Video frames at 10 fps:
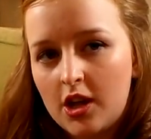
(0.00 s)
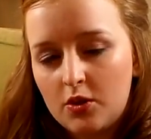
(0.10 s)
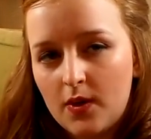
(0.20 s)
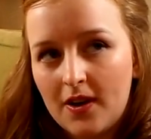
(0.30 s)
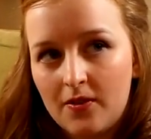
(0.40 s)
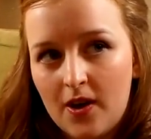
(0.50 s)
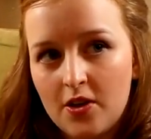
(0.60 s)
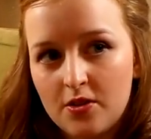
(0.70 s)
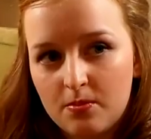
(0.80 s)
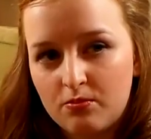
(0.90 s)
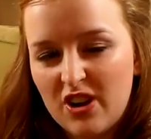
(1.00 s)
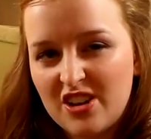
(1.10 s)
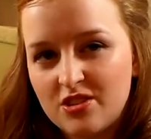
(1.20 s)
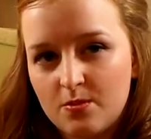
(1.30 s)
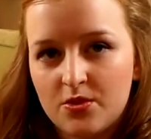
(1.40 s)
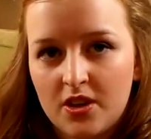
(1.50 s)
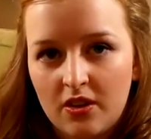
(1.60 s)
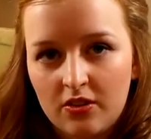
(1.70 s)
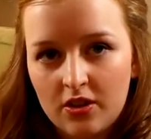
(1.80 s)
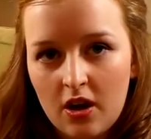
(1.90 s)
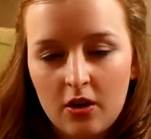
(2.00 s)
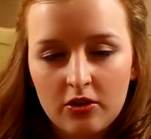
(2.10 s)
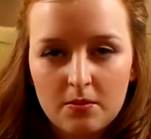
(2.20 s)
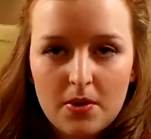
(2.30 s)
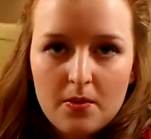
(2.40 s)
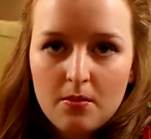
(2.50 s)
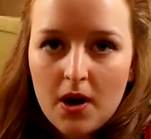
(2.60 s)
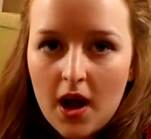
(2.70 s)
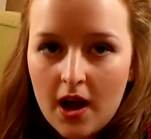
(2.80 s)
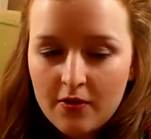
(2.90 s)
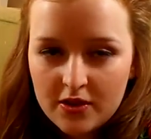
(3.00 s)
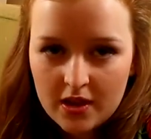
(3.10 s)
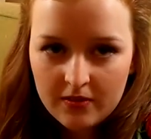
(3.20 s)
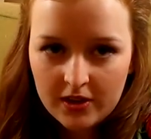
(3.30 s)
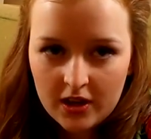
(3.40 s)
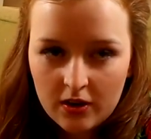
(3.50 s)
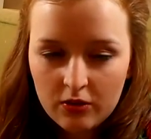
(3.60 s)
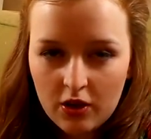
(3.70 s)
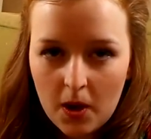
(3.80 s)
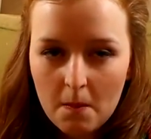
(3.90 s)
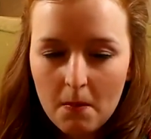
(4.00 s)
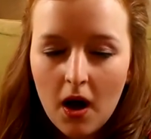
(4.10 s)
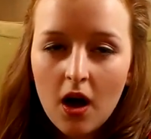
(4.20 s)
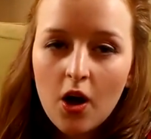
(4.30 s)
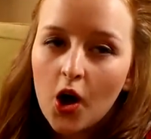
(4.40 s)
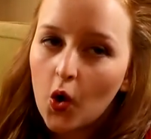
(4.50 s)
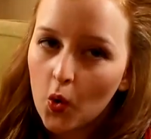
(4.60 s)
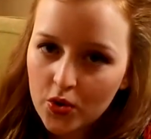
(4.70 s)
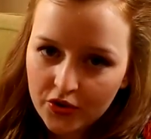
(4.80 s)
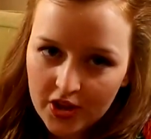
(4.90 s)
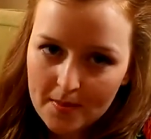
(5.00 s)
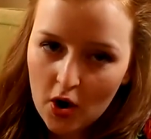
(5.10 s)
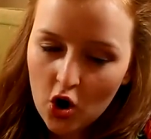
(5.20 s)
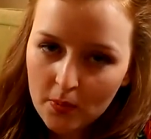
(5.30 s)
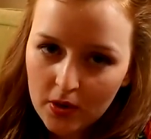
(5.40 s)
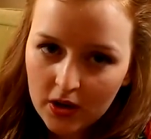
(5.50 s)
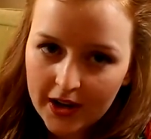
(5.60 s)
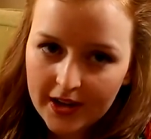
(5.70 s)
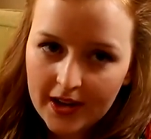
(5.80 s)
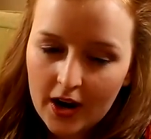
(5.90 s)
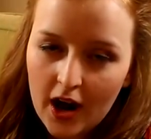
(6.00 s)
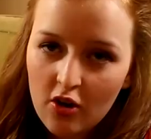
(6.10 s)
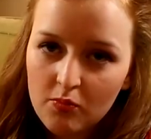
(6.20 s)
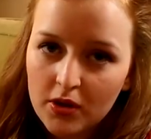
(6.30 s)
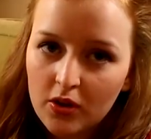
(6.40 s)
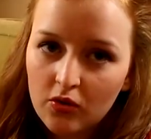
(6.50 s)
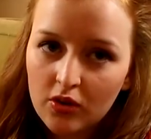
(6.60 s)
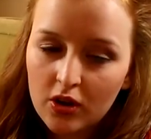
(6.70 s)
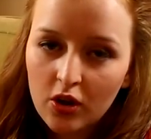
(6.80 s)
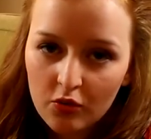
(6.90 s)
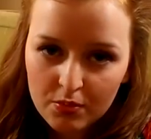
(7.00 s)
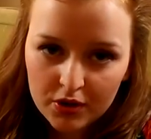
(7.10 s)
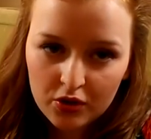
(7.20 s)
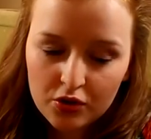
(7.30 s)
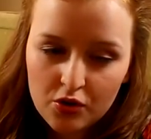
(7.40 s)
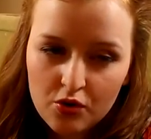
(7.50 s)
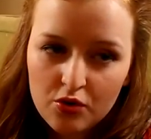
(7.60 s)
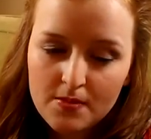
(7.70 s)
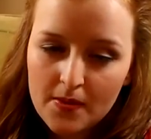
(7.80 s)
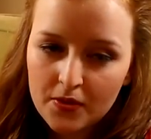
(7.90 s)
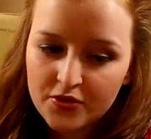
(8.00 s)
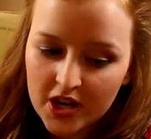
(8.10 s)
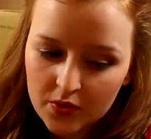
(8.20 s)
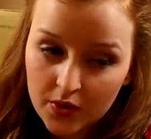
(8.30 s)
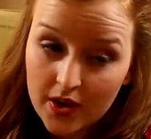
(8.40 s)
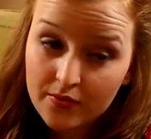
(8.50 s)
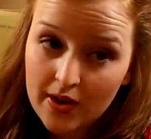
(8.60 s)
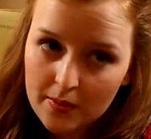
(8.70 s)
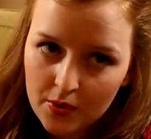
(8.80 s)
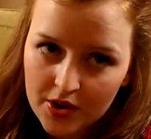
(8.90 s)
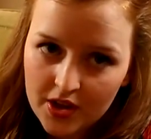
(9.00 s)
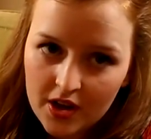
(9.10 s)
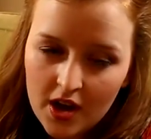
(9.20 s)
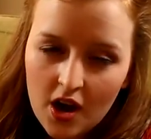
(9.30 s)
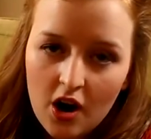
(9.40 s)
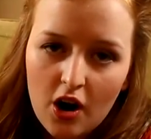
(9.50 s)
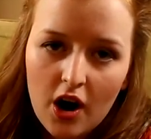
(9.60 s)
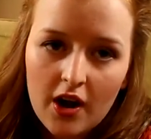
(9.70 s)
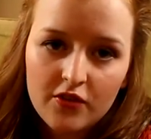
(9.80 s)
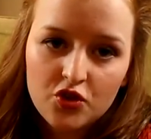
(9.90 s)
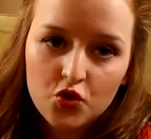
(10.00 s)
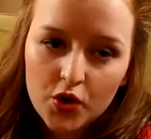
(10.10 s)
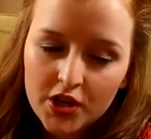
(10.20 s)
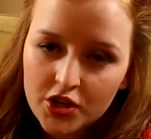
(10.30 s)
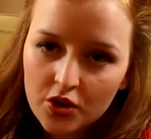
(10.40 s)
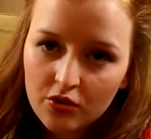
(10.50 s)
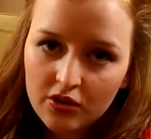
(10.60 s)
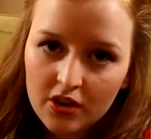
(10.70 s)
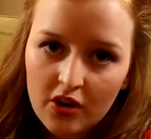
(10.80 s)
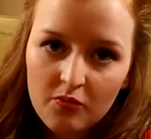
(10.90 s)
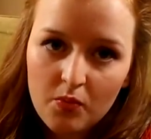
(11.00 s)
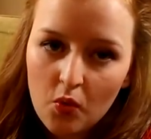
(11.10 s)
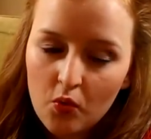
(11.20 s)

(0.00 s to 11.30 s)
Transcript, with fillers: in the way of other random things that some people might have in their videos, but all the same, I hope you like it. I have been using a lot of products through the month of January and February that I have enjoyed using, that I've